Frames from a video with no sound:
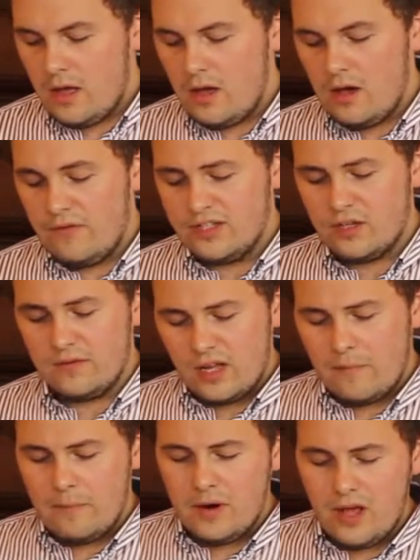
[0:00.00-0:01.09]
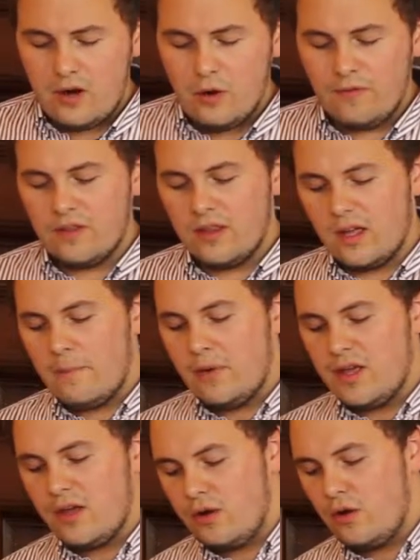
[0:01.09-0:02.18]
of an insolvent company, and often the
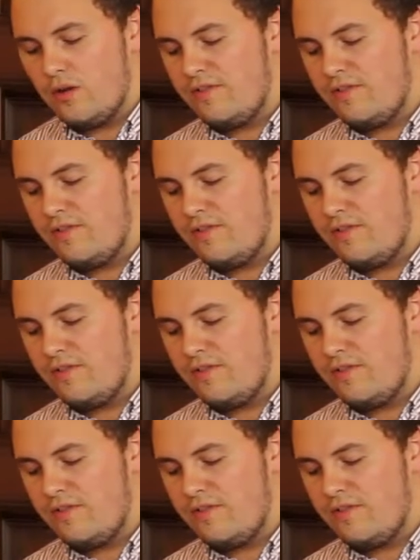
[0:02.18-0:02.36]
company cannot